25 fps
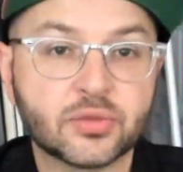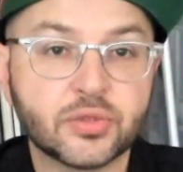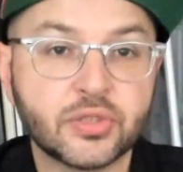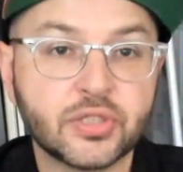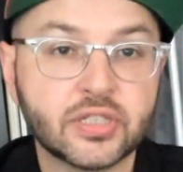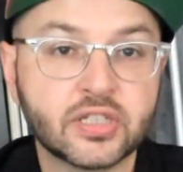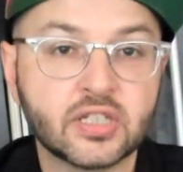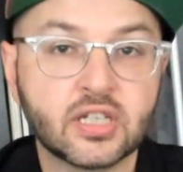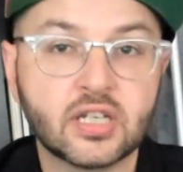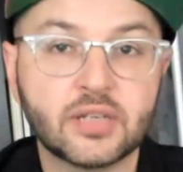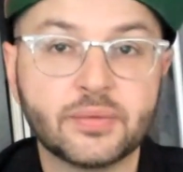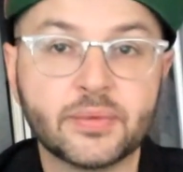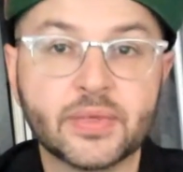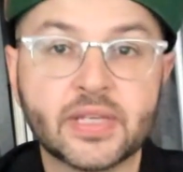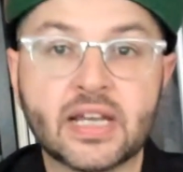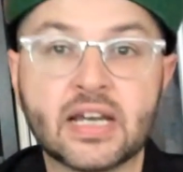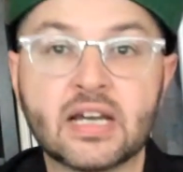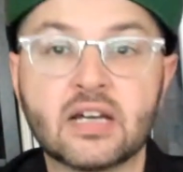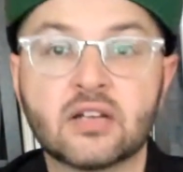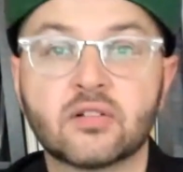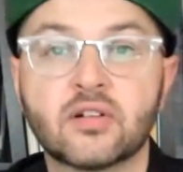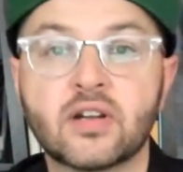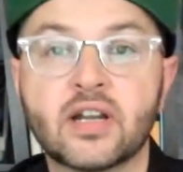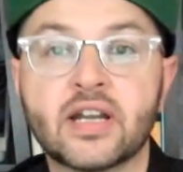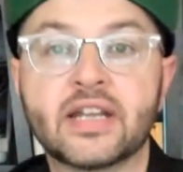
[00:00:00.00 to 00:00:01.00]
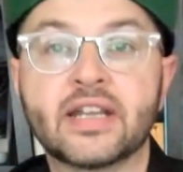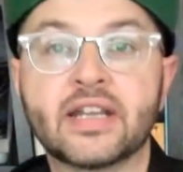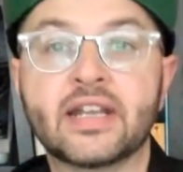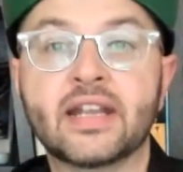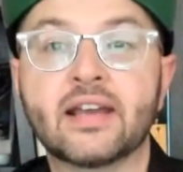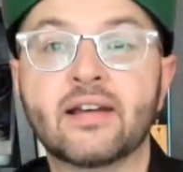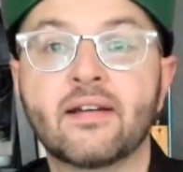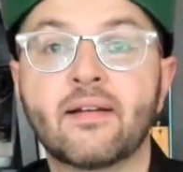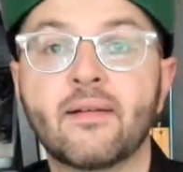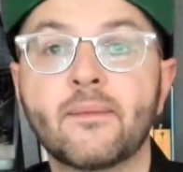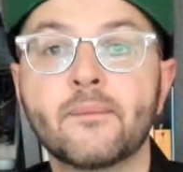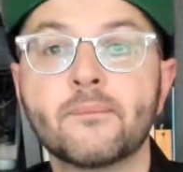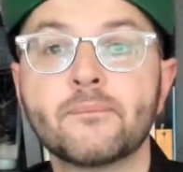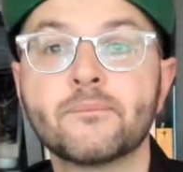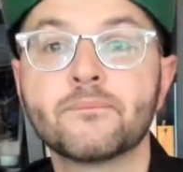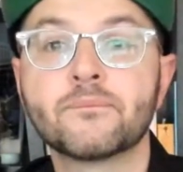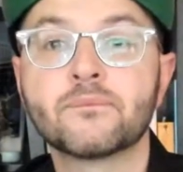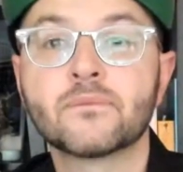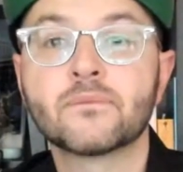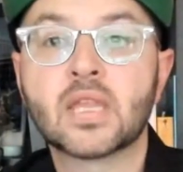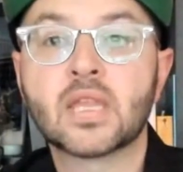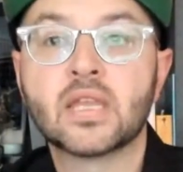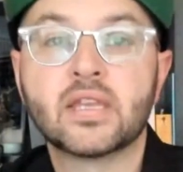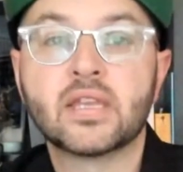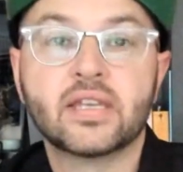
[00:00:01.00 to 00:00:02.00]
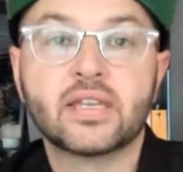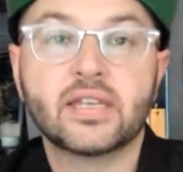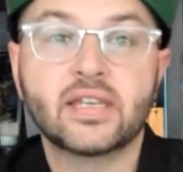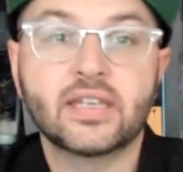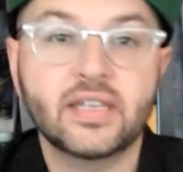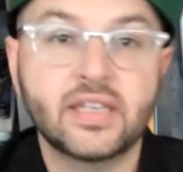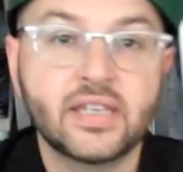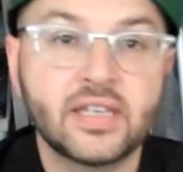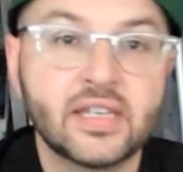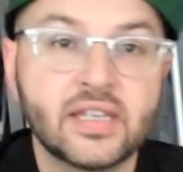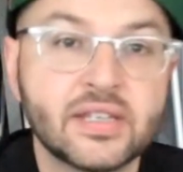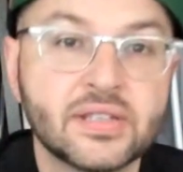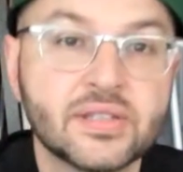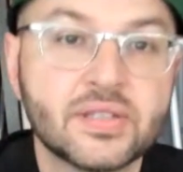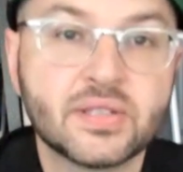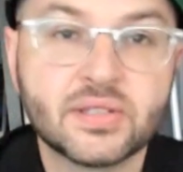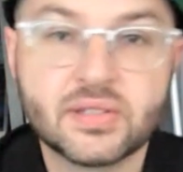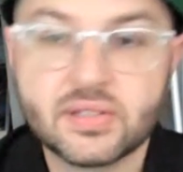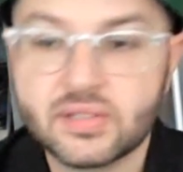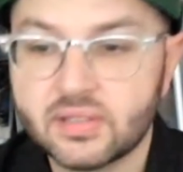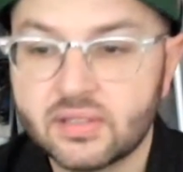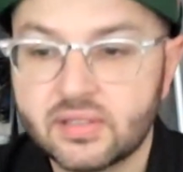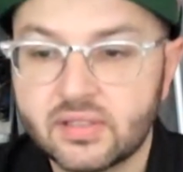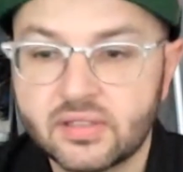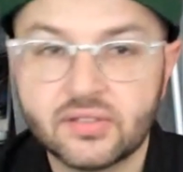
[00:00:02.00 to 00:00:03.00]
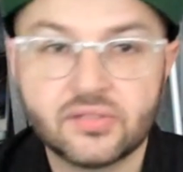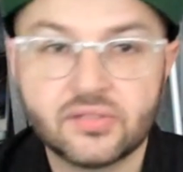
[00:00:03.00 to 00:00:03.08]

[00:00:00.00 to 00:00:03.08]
really coming out right now is